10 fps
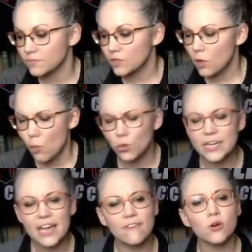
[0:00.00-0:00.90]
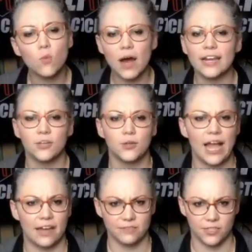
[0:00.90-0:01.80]
We're never wanting you to
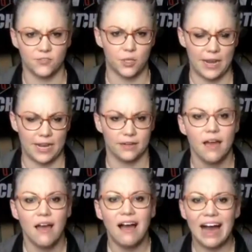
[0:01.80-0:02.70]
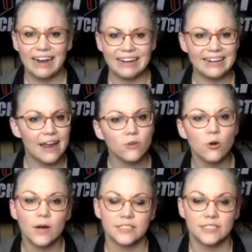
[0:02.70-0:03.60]
have severe pain. I never
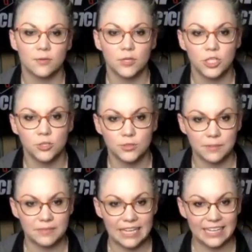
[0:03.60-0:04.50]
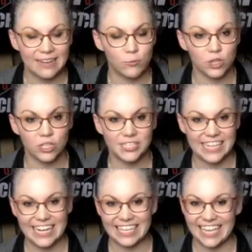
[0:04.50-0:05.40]
want someone to do something where they're sitting
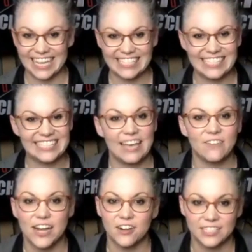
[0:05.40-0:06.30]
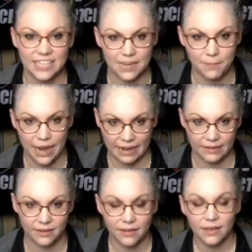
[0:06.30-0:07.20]
at like a 7 out of 10 pain.
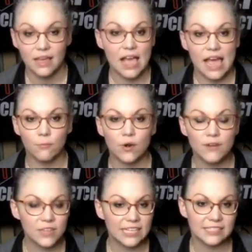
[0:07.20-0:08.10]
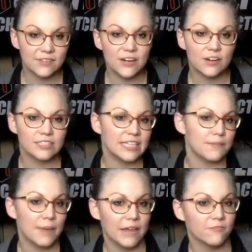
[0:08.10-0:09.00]
And wherever that 7 out of 10
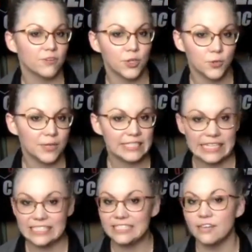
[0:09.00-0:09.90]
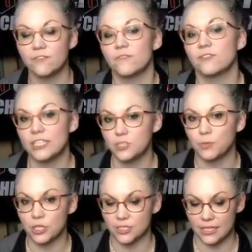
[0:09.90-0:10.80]
pain for you is different for each
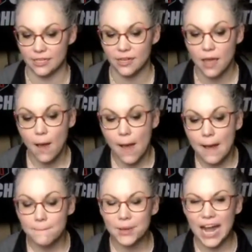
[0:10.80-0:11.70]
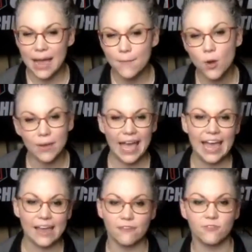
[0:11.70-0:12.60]
person. But I'm okay
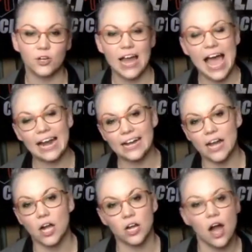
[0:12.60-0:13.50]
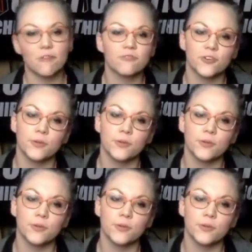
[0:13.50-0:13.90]
if you're at an uncomfortable